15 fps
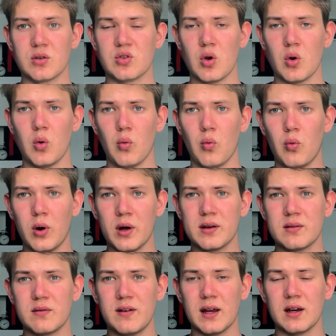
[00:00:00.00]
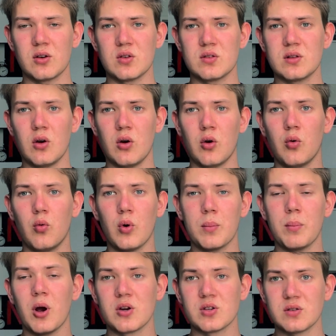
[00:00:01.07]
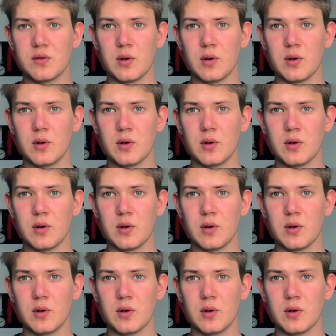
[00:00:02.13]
So what factors or what parts of